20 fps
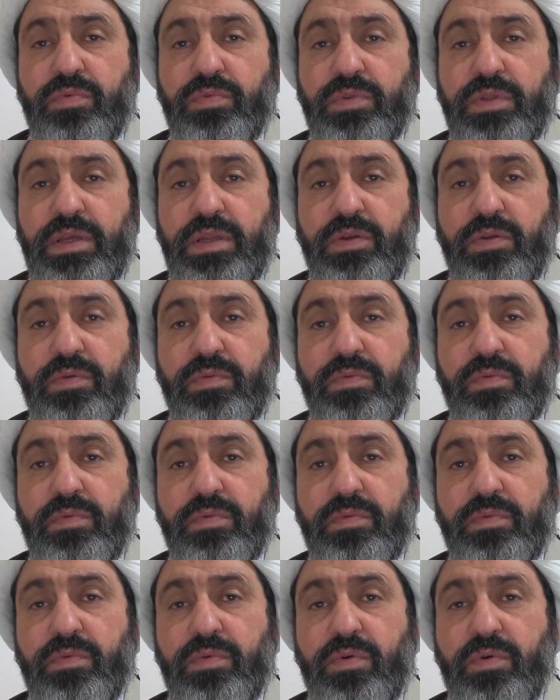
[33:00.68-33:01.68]
then
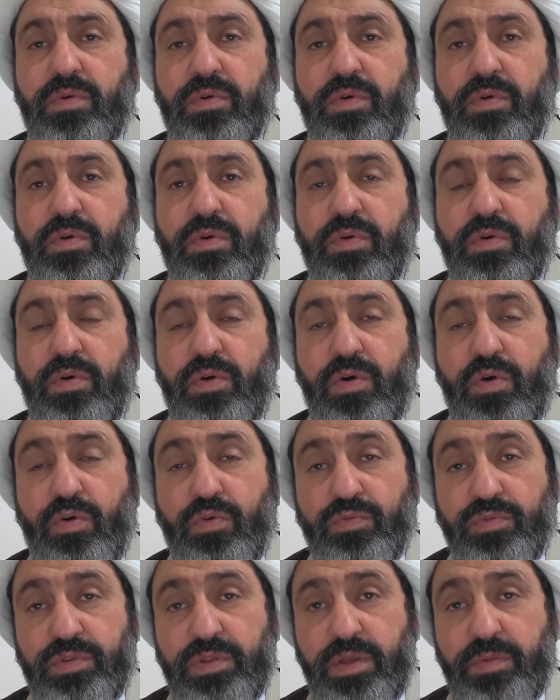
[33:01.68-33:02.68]

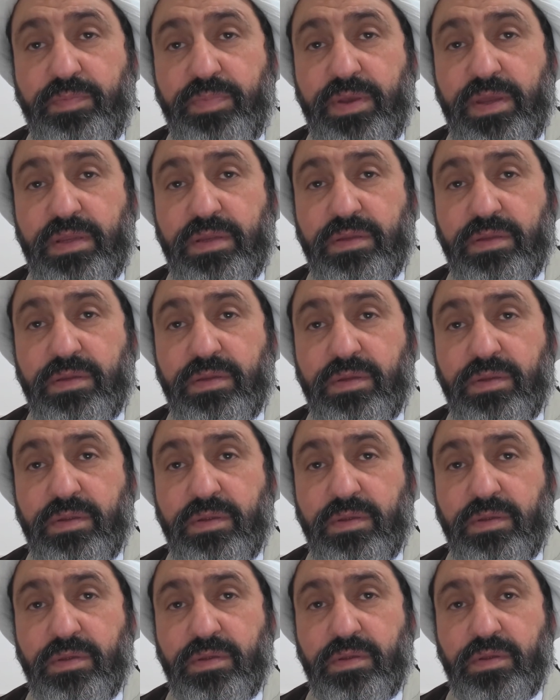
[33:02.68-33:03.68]
own the pen.
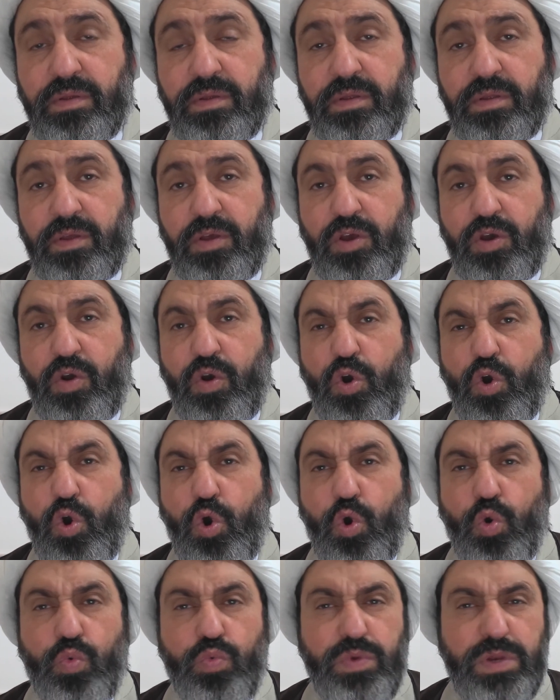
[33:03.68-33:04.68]

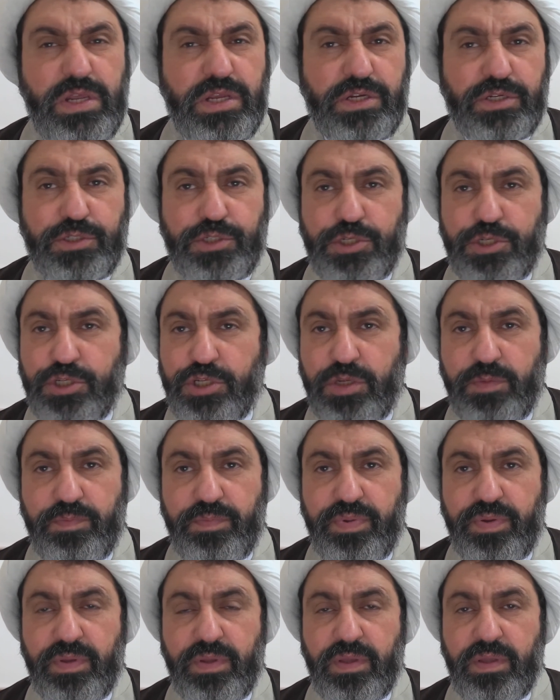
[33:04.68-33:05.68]

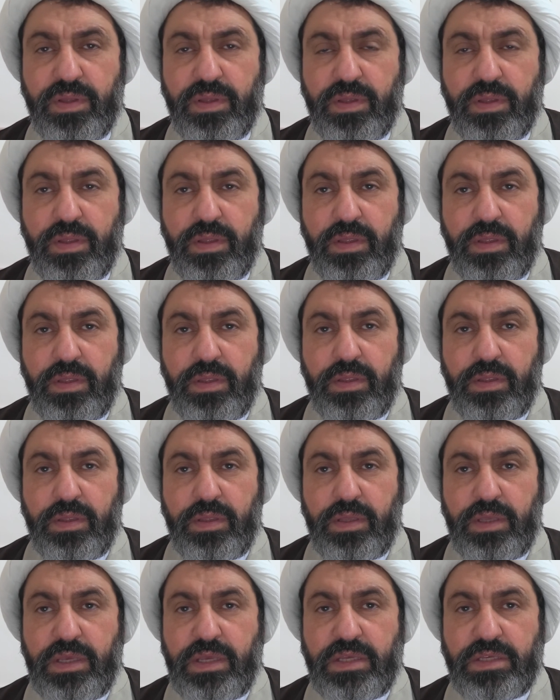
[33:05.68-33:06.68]
Ownership
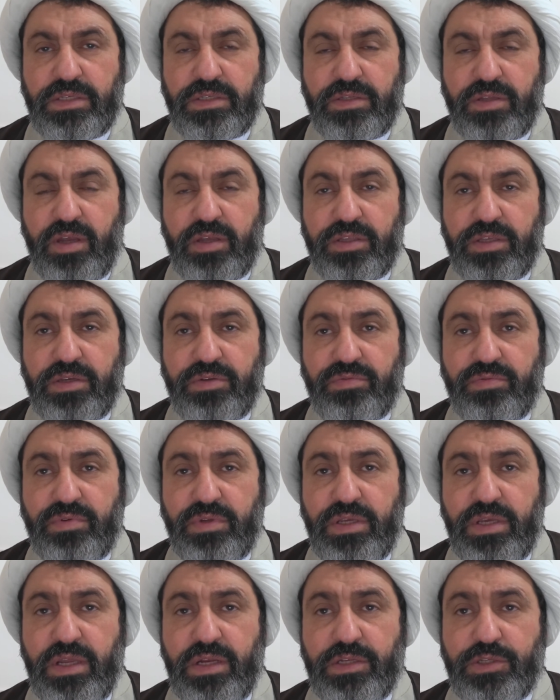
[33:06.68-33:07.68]
is not a
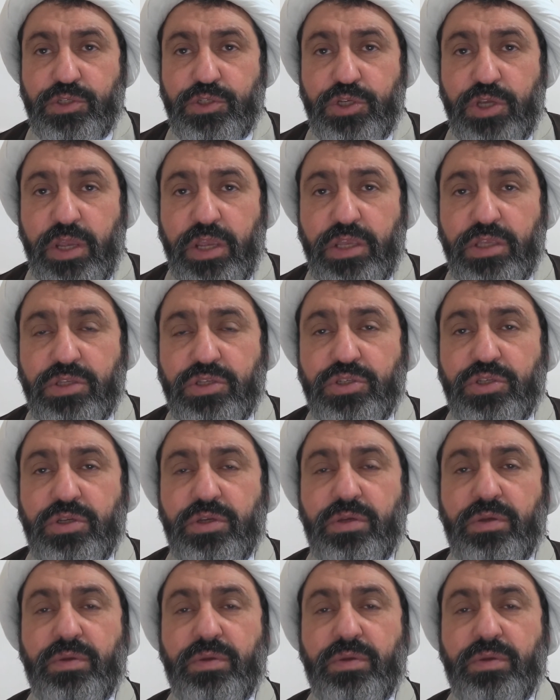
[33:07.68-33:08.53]
real change.